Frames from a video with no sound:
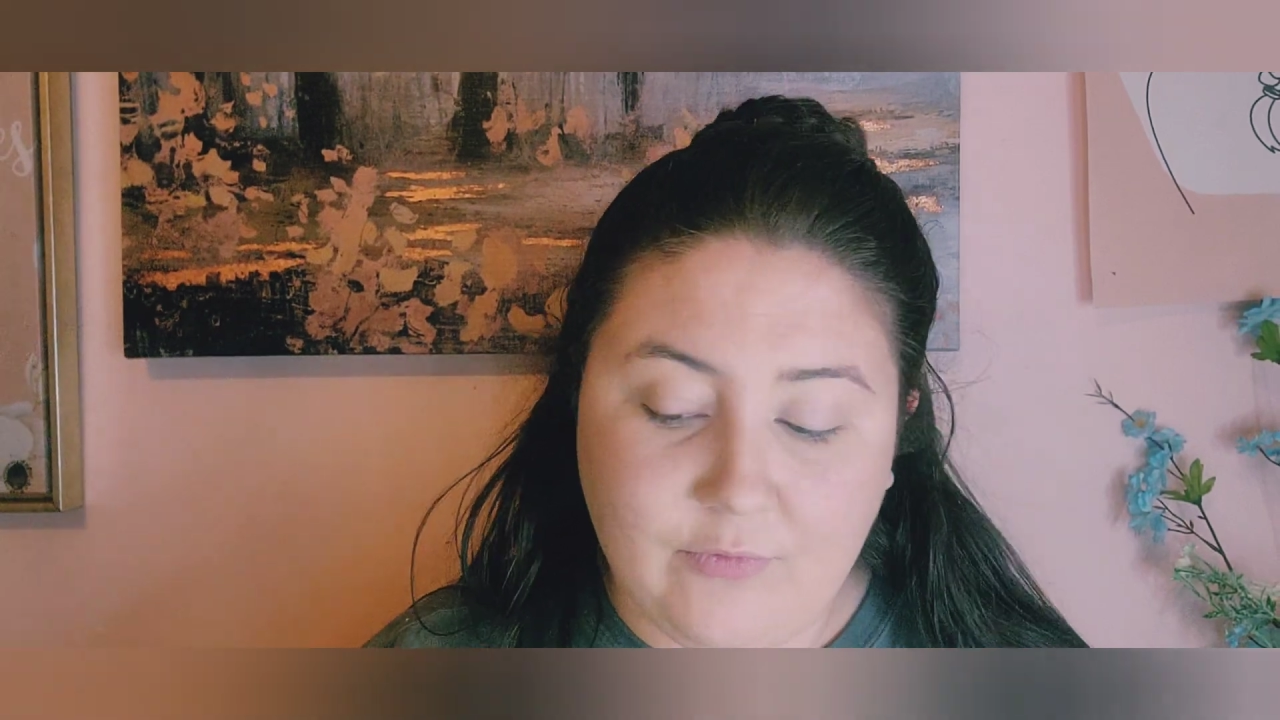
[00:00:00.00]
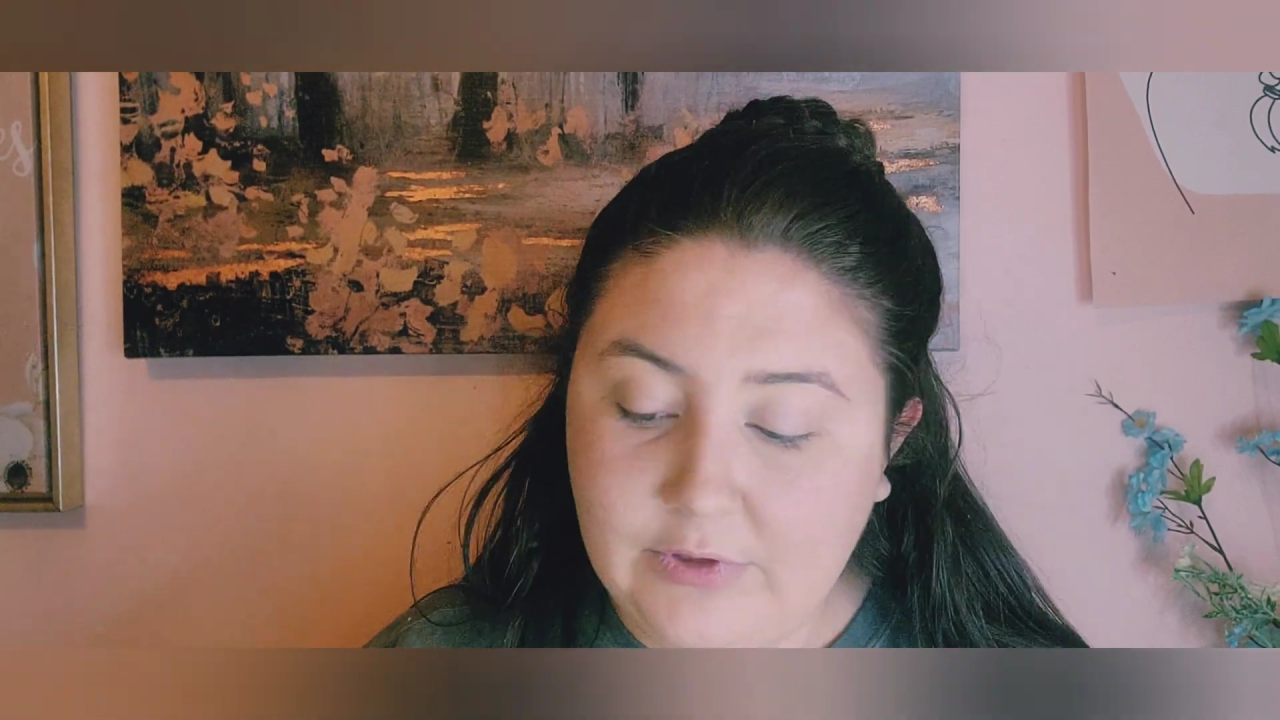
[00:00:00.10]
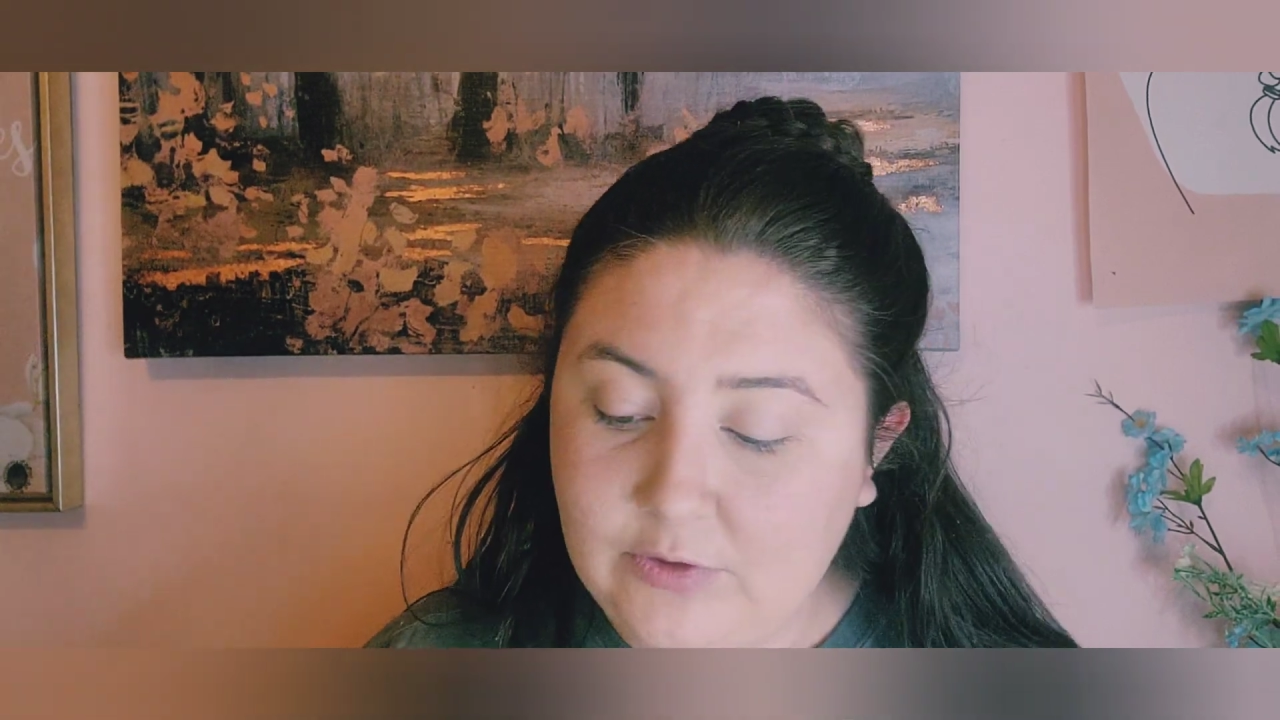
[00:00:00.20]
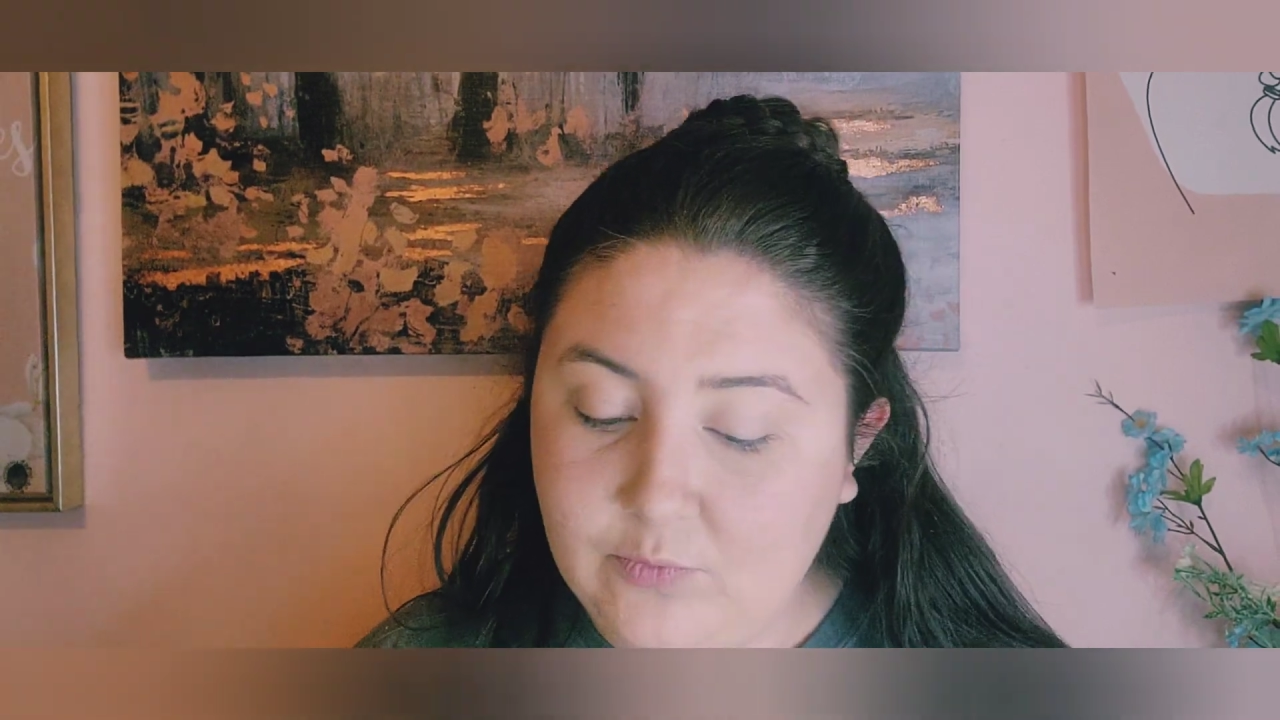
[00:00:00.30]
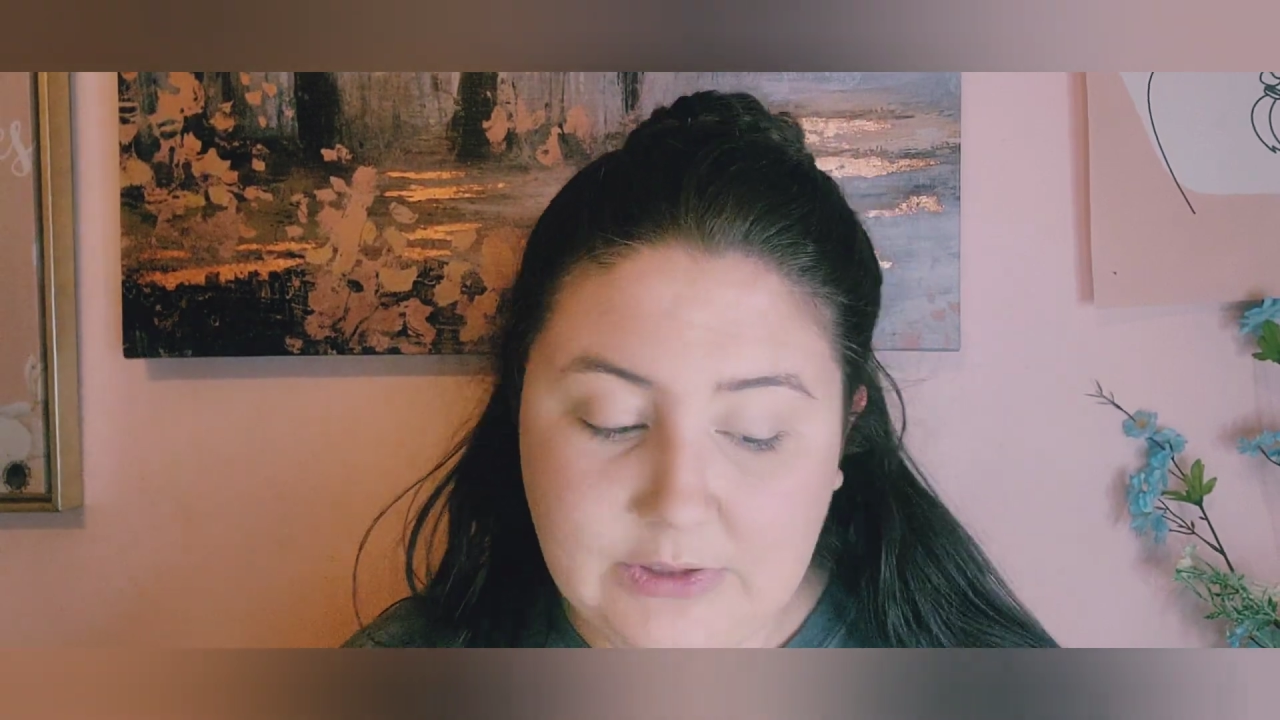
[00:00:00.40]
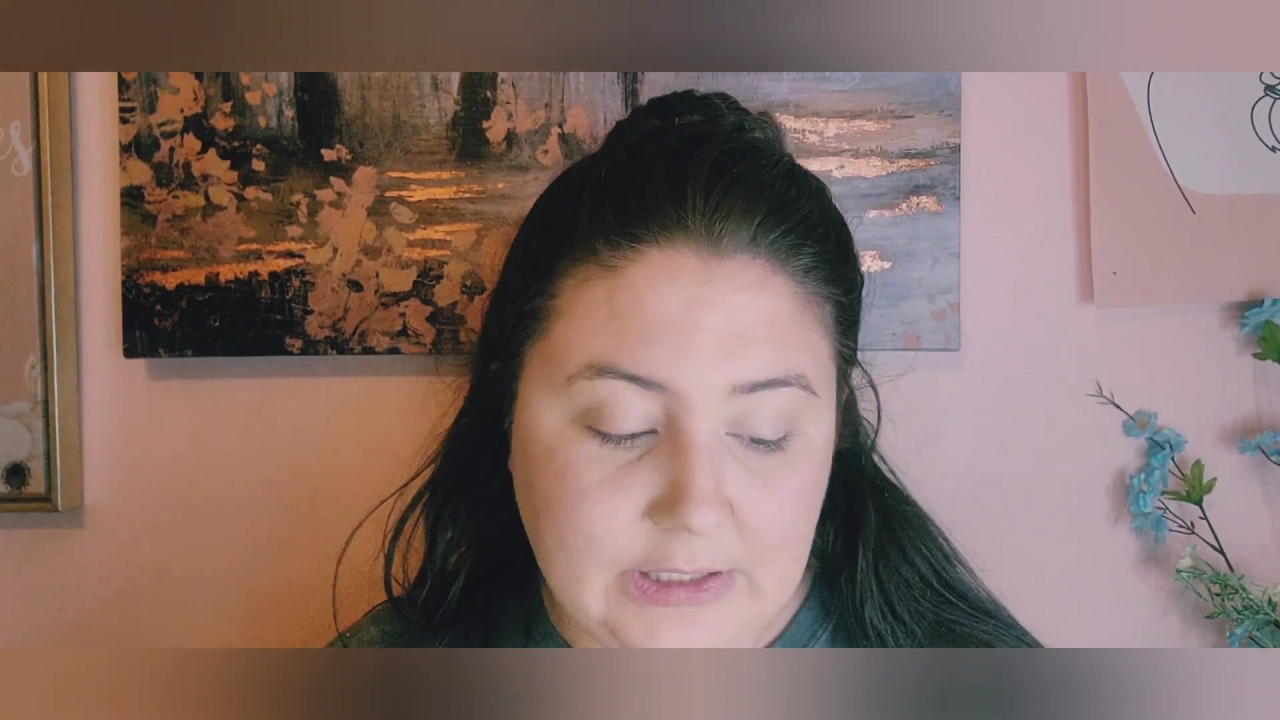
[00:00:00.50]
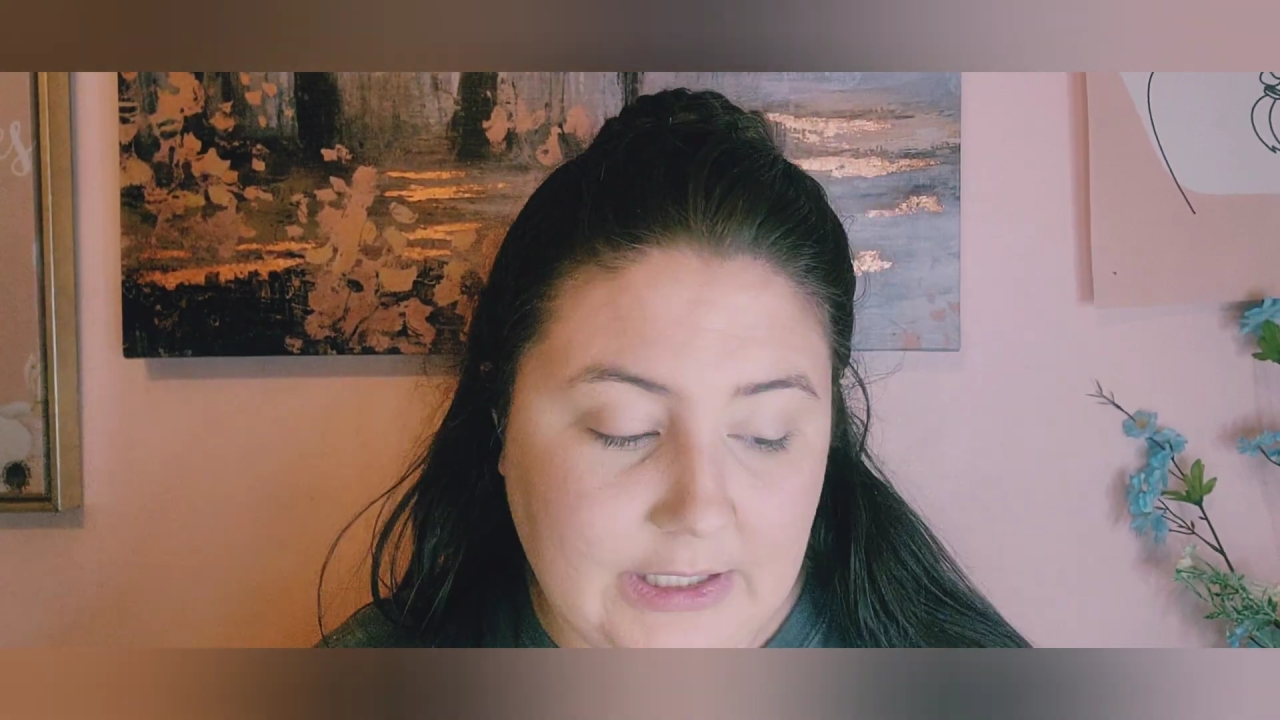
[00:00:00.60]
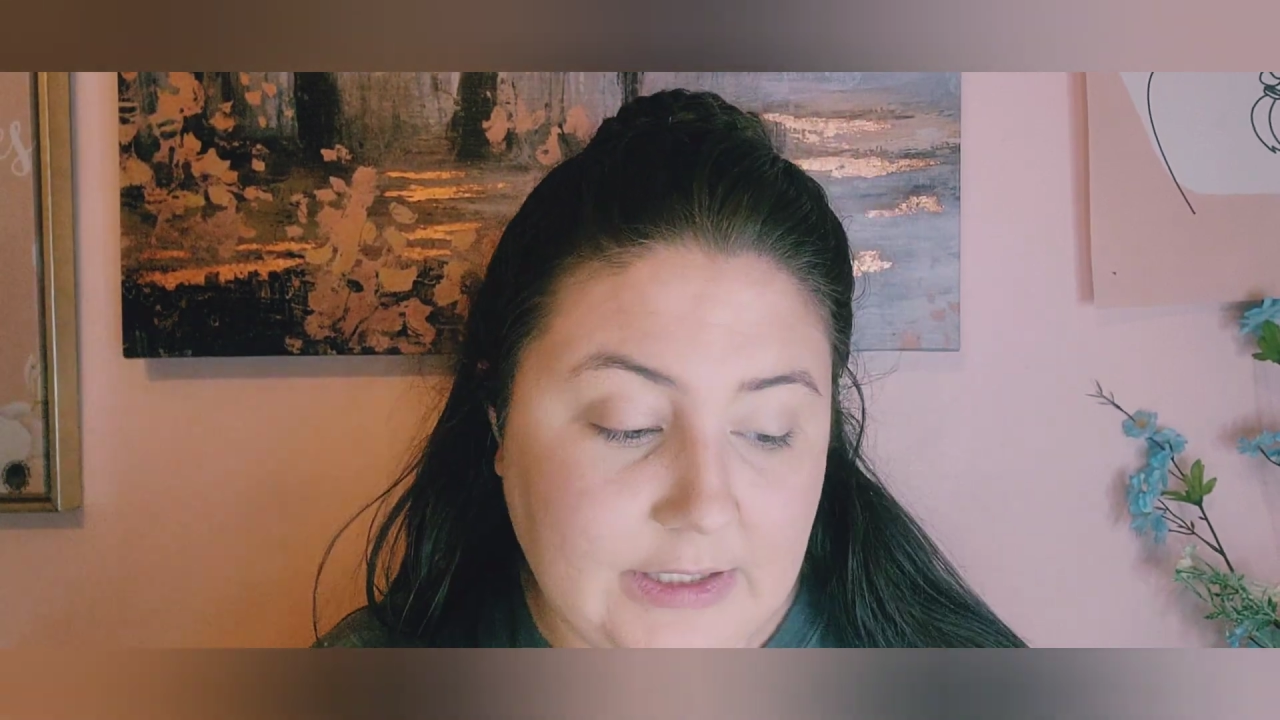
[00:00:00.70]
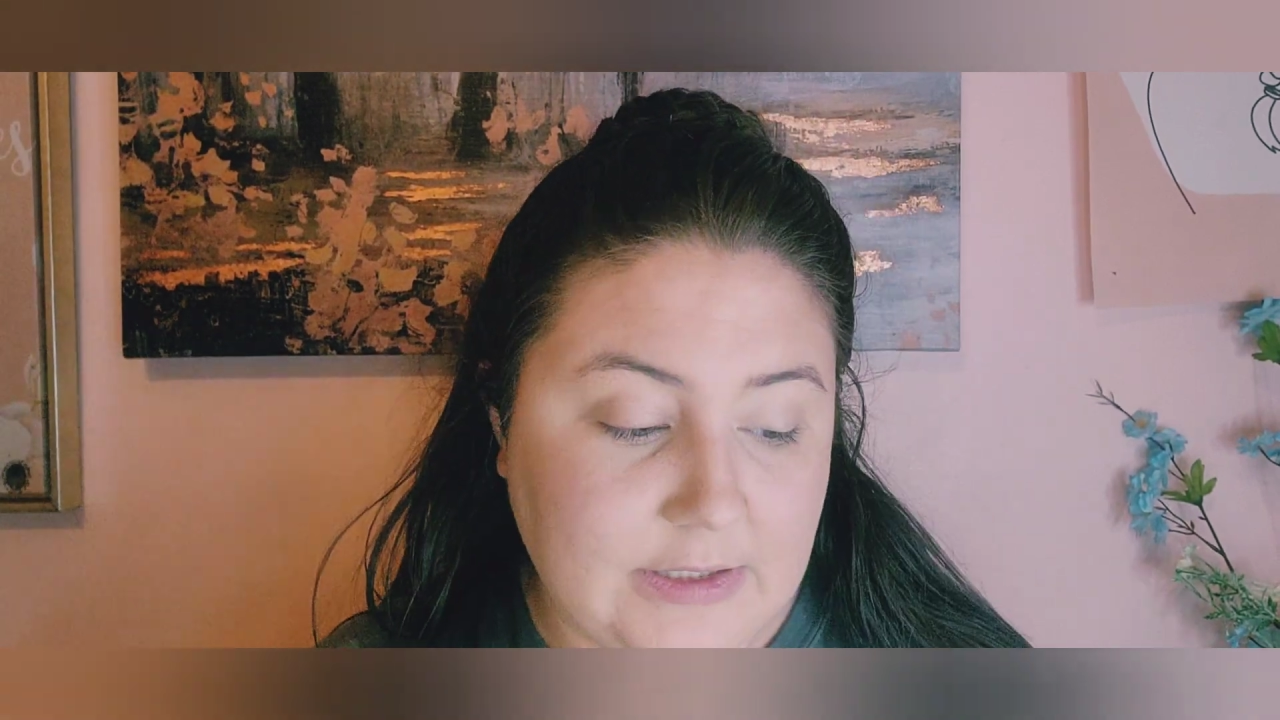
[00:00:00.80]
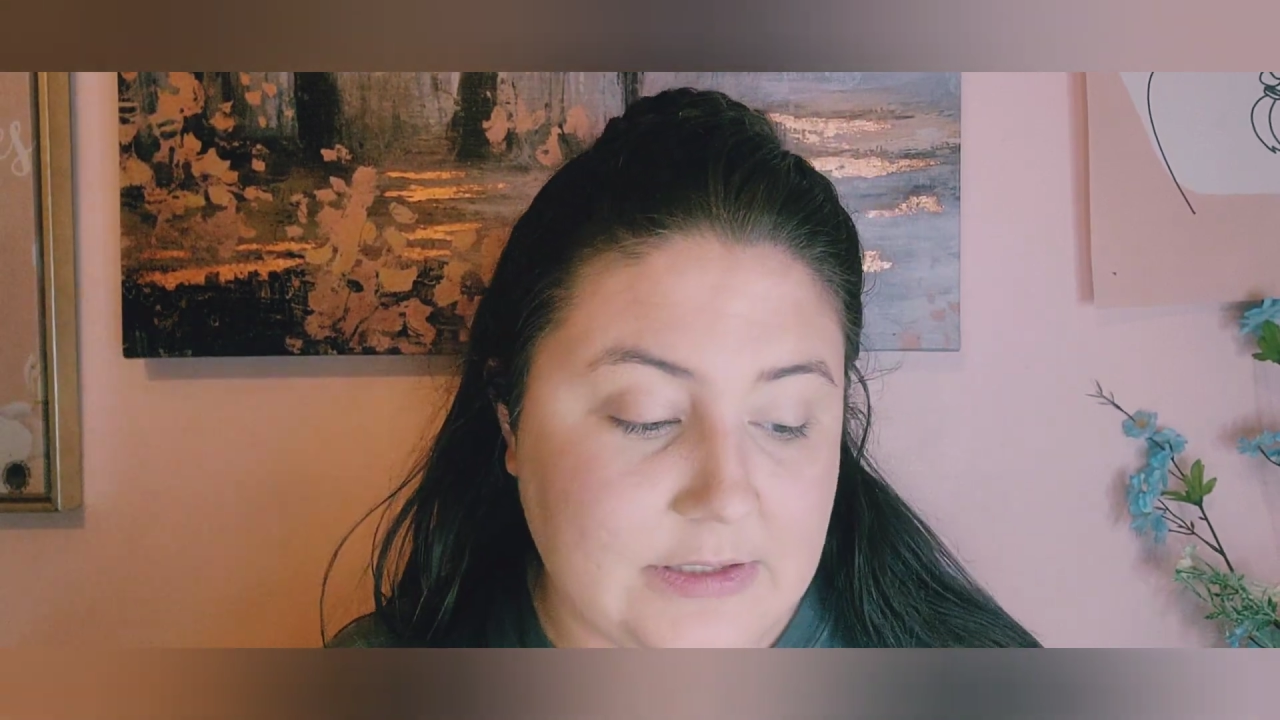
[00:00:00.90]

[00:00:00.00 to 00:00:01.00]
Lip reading: really would like